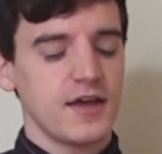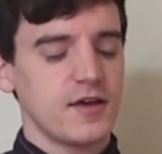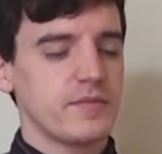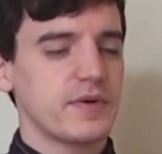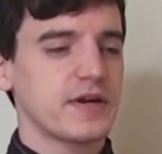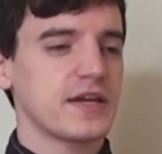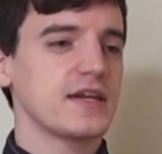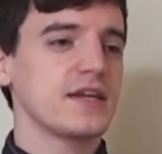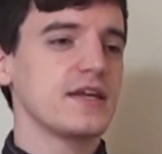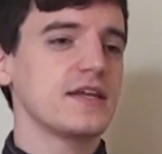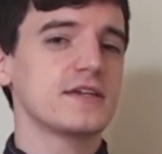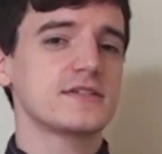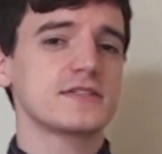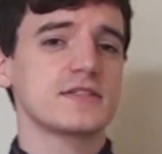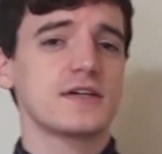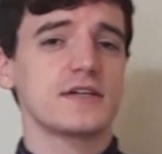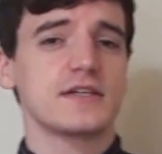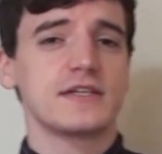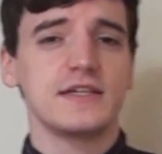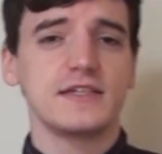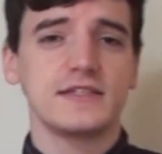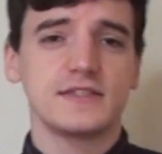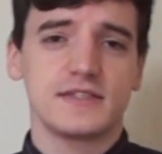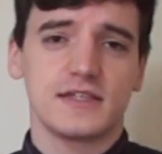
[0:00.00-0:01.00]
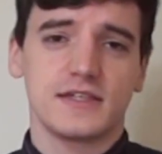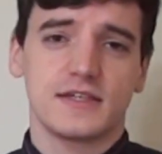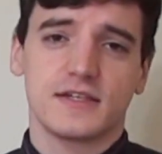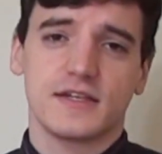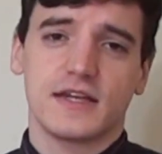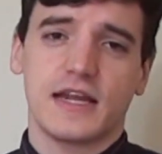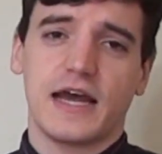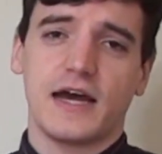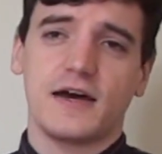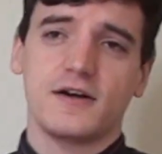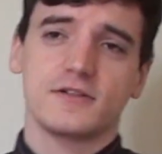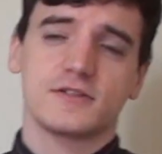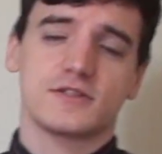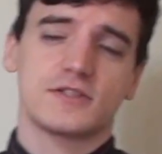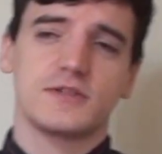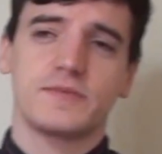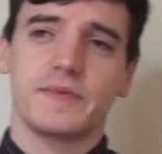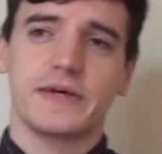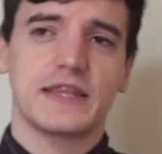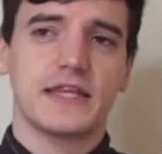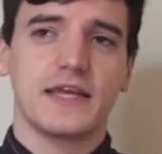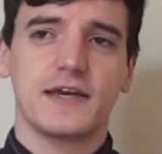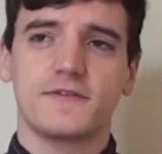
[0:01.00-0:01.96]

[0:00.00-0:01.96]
But Anita Sarkeesian, and now she made